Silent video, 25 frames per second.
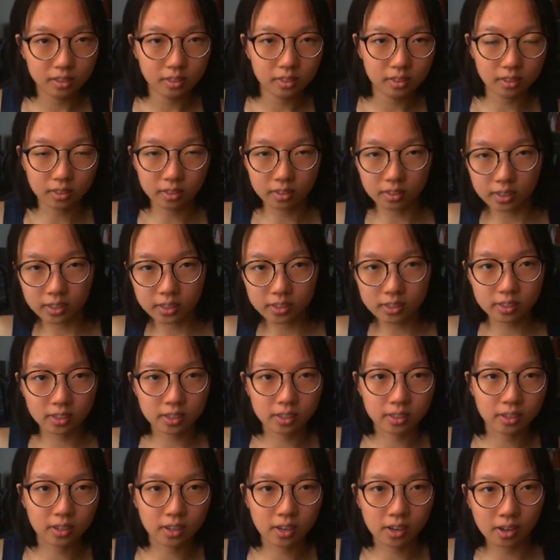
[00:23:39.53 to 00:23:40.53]
links
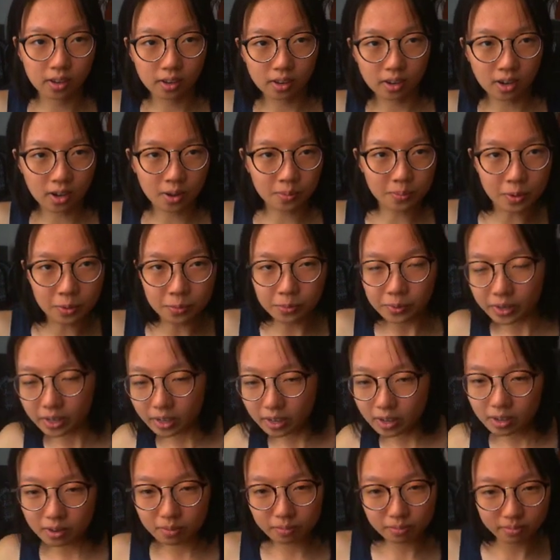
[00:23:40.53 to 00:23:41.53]
that I'm opening
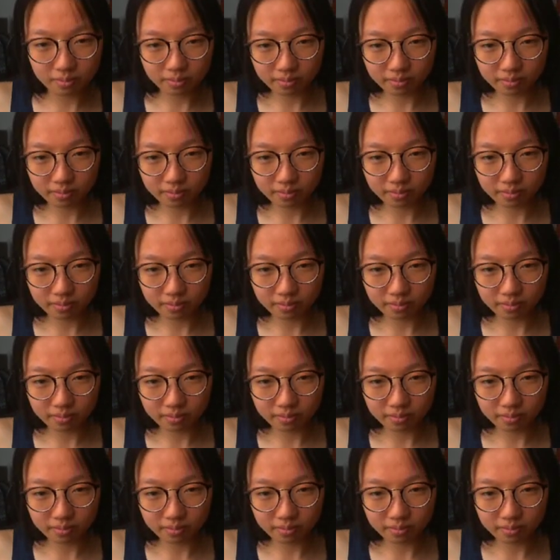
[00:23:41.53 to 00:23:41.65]
up?